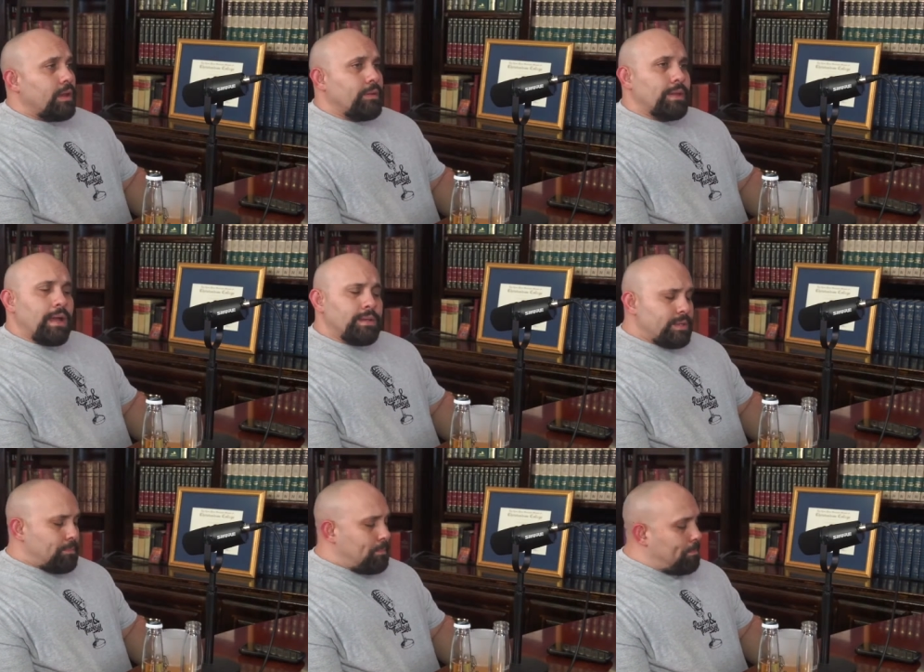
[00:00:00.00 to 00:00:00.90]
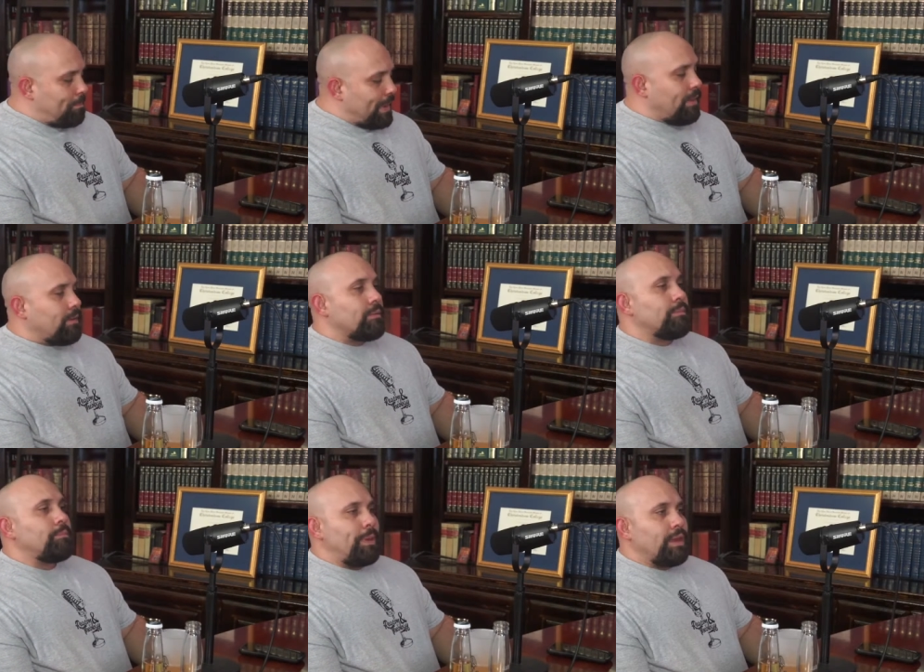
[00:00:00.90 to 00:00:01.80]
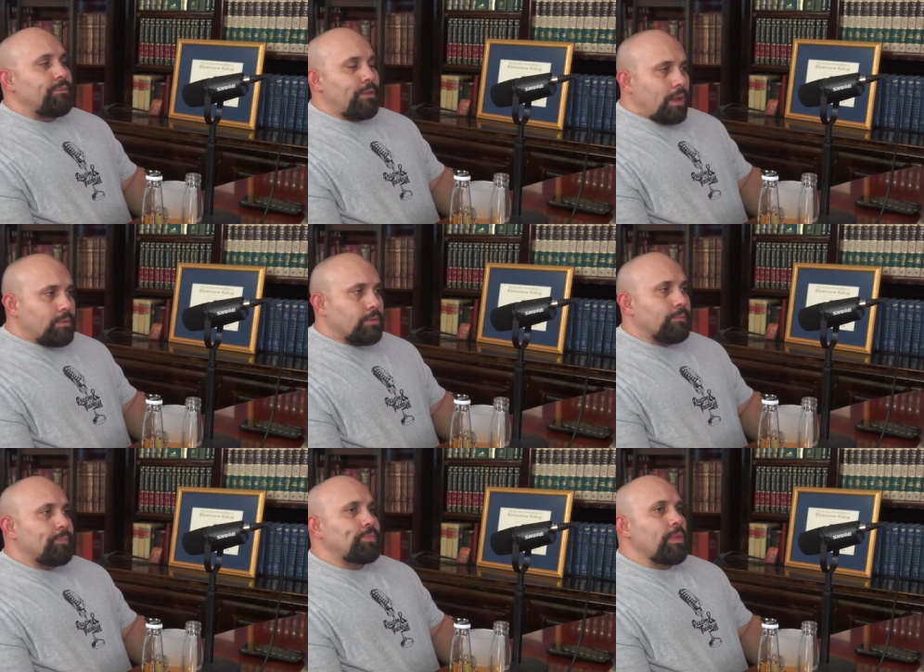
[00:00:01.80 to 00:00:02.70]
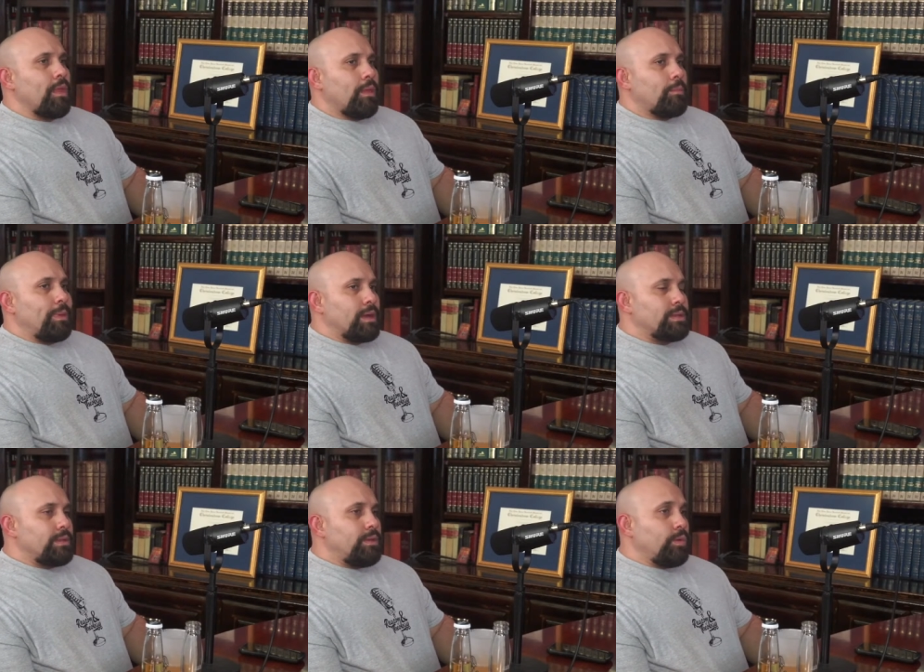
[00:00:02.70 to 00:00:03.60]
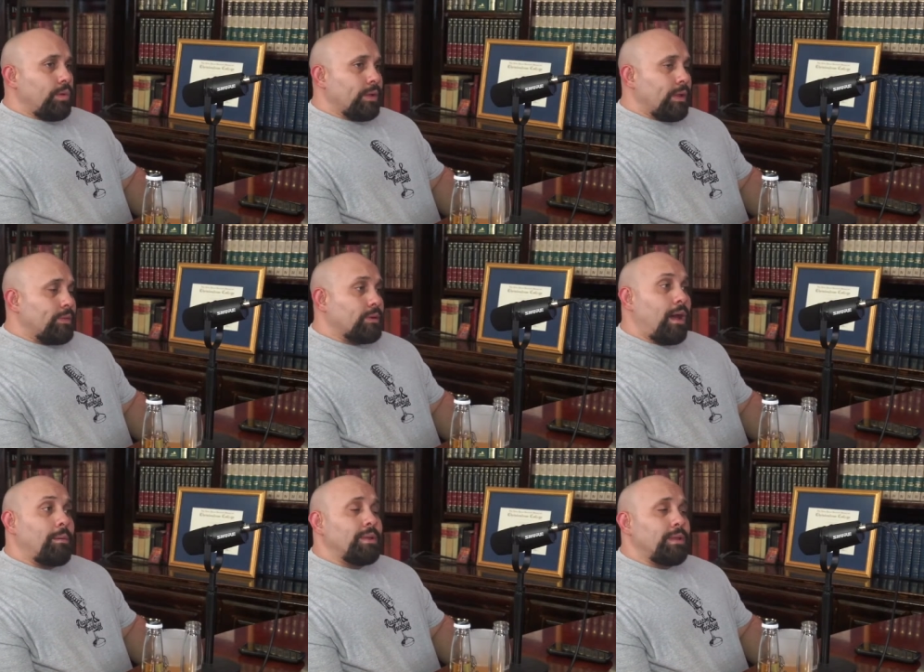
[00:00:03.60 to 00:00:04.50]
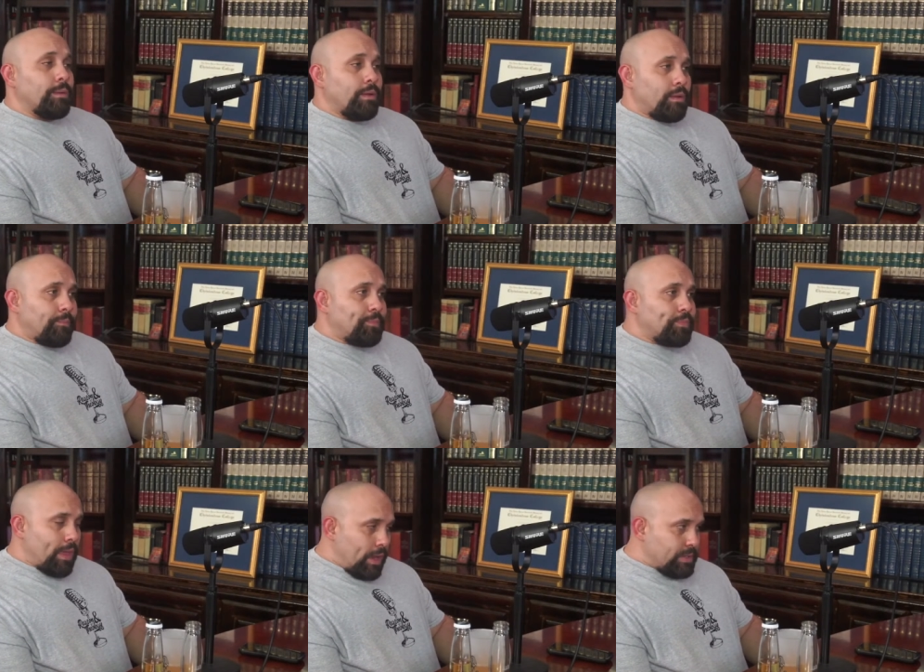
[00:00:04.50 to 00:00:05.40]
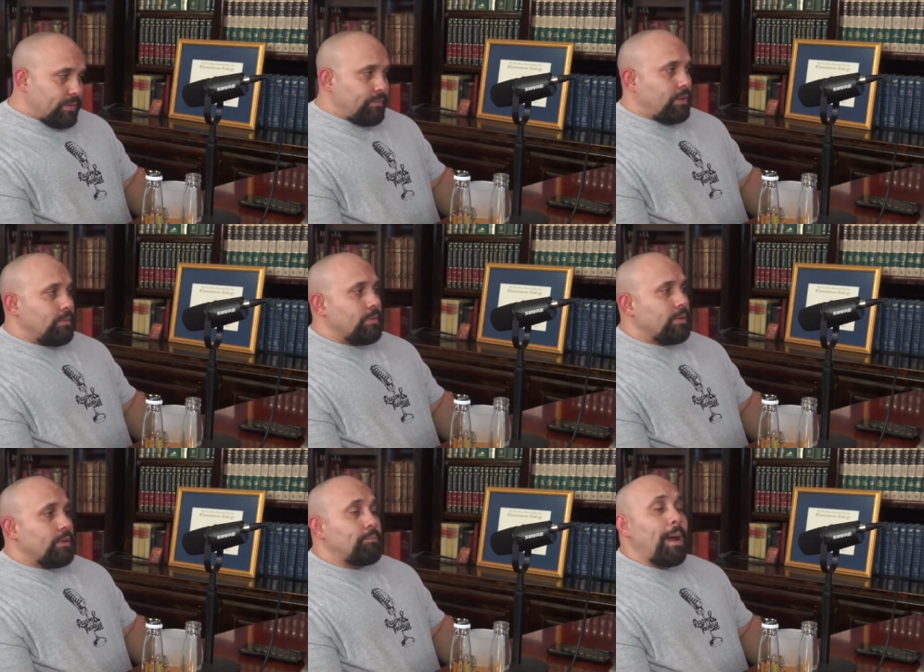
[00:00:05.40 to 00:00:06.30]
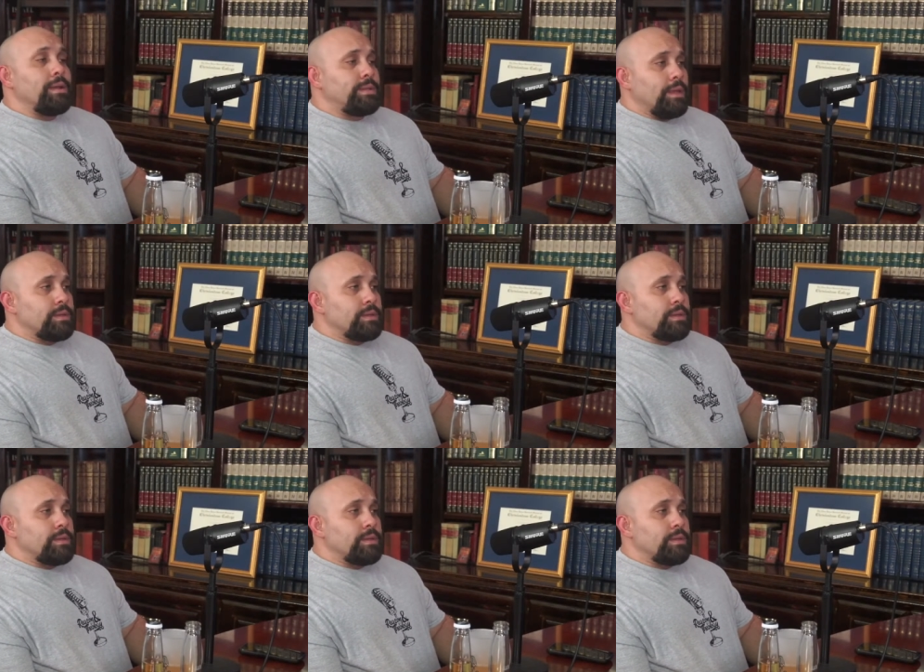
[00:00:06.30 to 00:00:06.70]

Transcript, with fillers: And that's a big, big factor because you look at the commentary in Acts 15 by St.